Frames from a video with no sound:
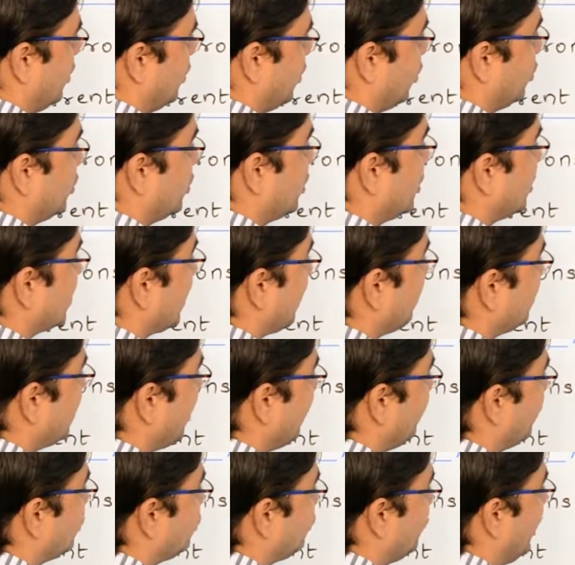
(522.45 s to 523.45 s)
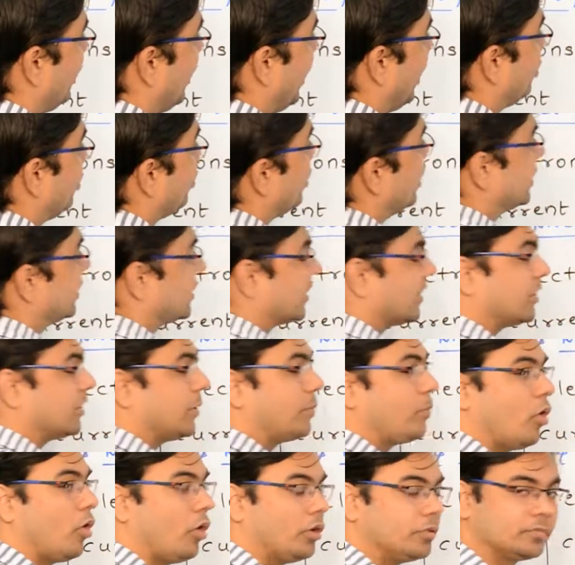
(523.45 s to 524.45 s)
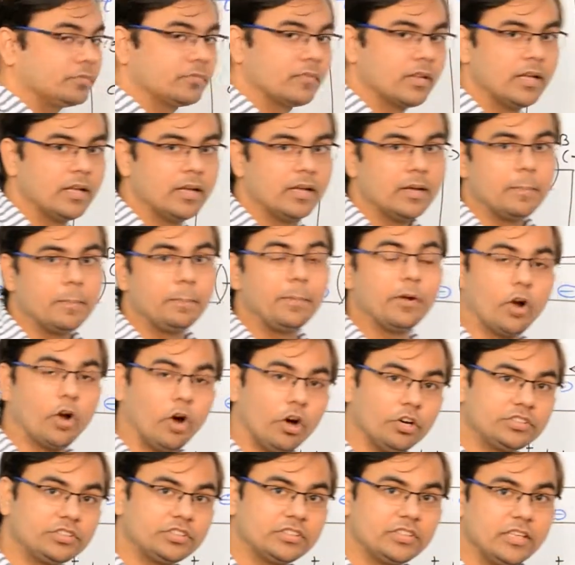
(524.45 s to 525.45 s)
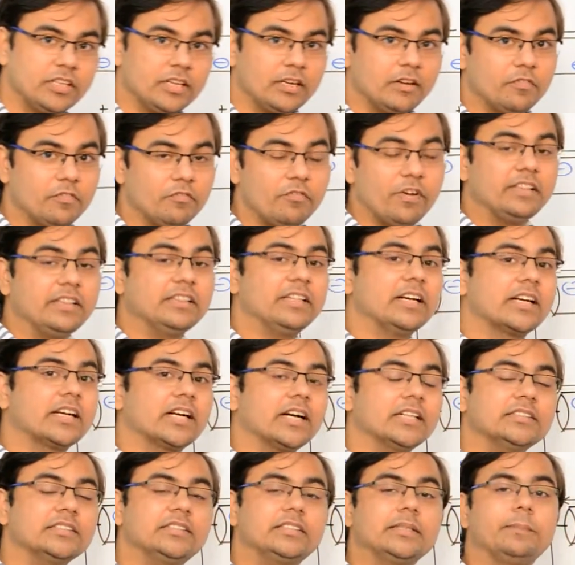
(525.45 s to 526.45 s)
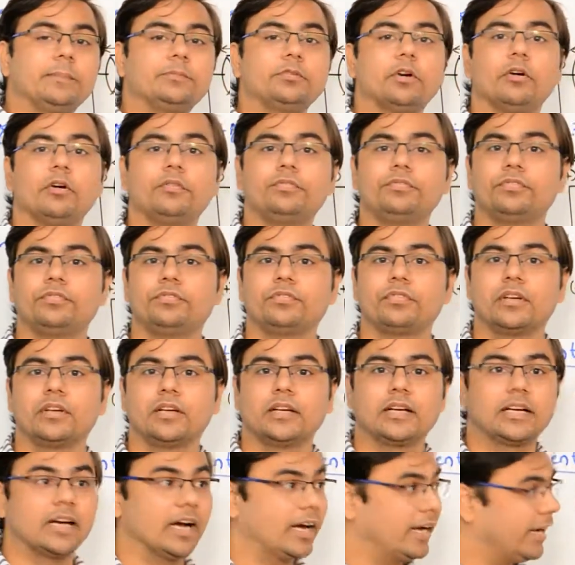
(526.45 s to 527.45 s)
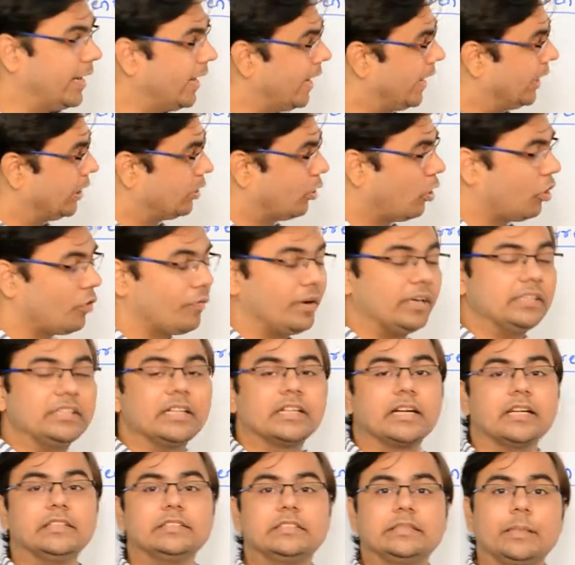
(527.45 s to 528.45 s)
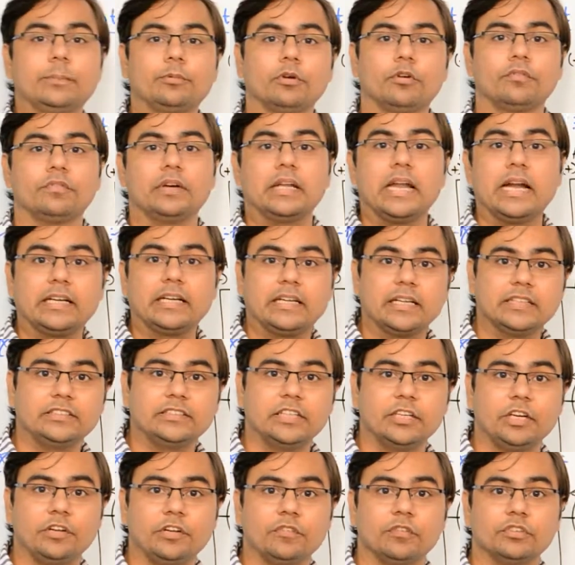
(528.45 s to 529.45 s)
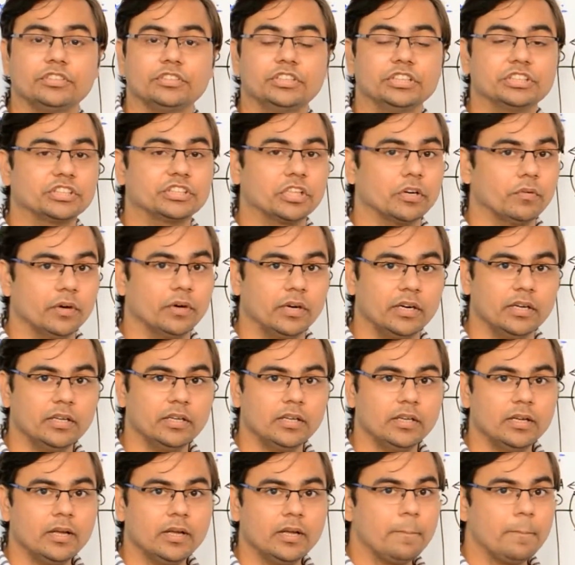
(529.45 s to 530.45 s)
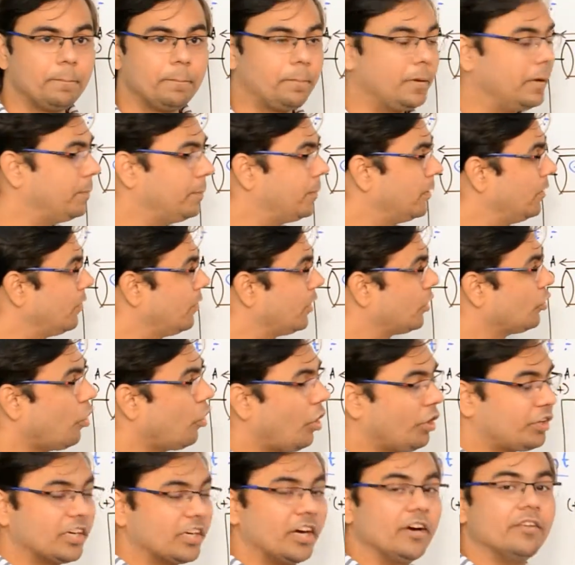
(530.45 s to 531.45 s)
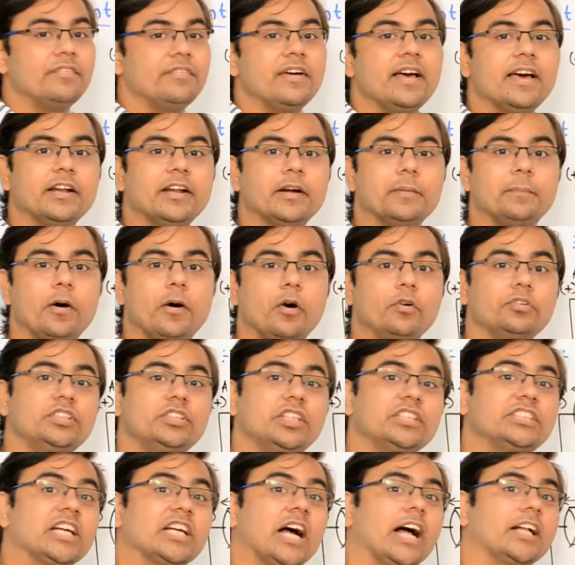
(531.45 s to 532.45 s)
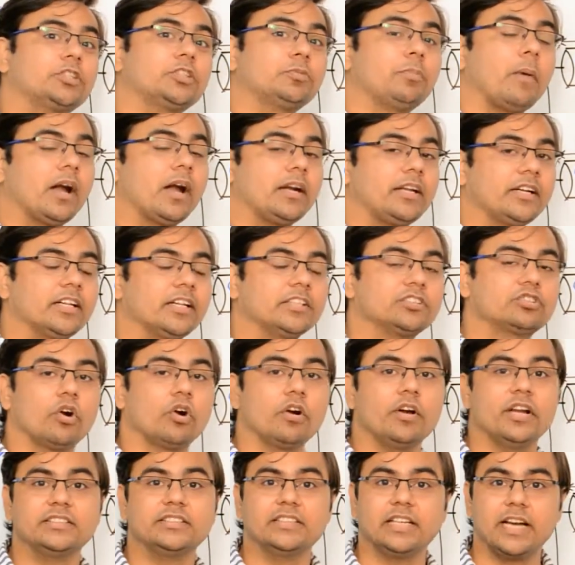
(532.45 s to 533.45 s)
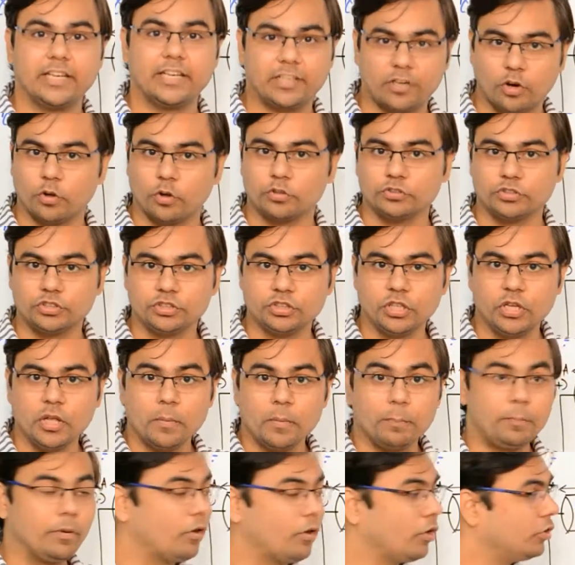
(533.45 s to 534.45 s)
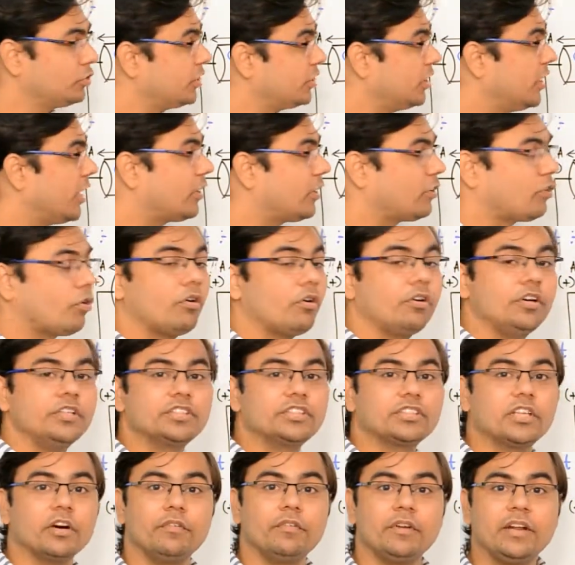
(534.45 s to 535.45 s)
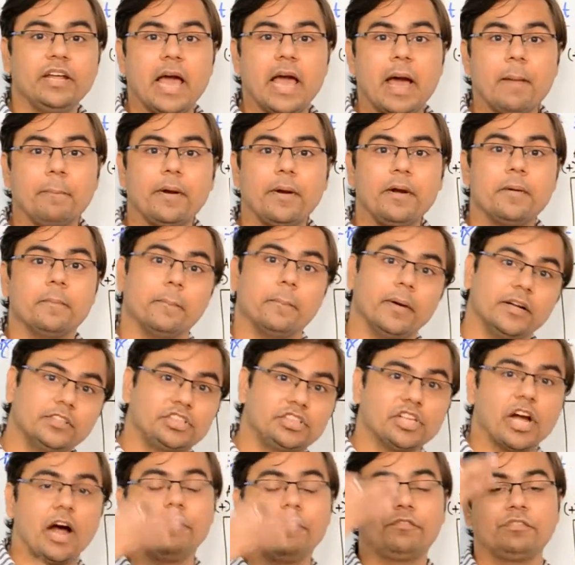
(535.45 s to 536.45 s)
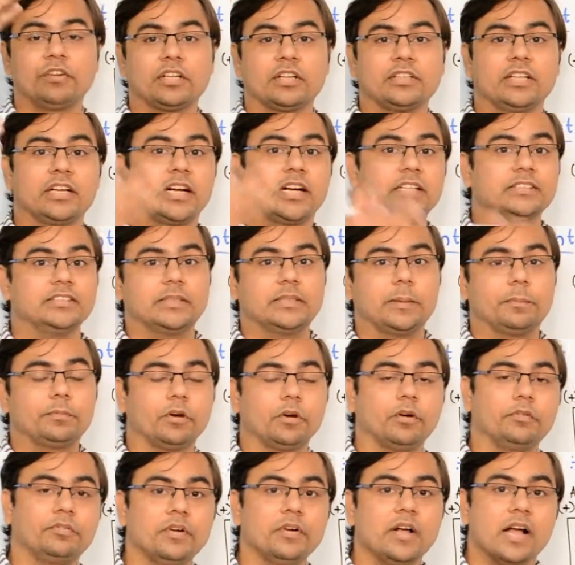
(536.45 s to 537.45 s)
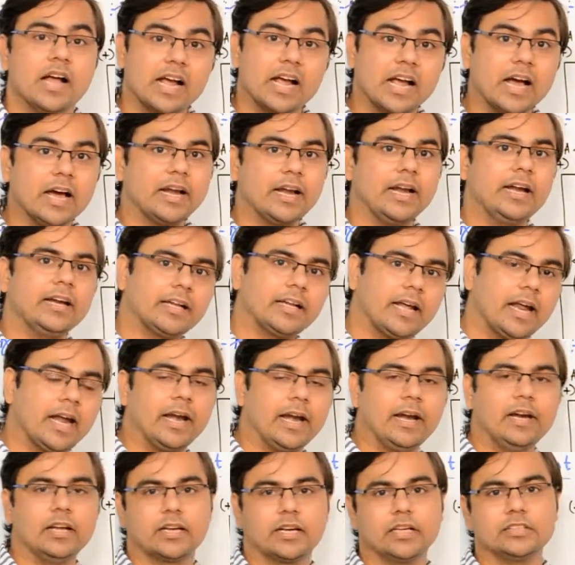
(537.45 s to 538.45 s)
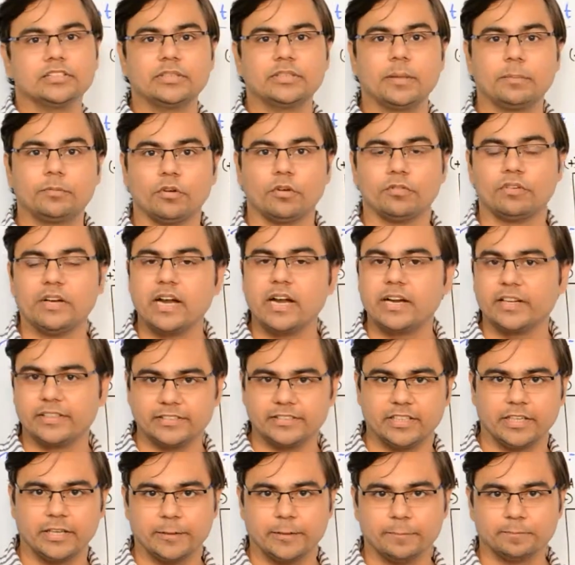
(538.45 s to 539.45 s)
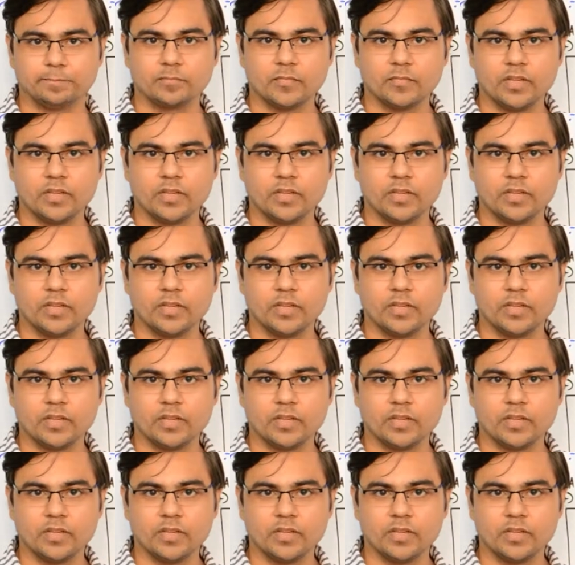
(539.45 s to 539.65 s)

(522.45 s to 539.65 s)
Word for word: Now this is something which we need to discuss upon because when the concept of current or when the concept of electricity was discovered, people were not aware about the charged particles called as electrons because electron discovery happened much after the concept of current and concept of electricity.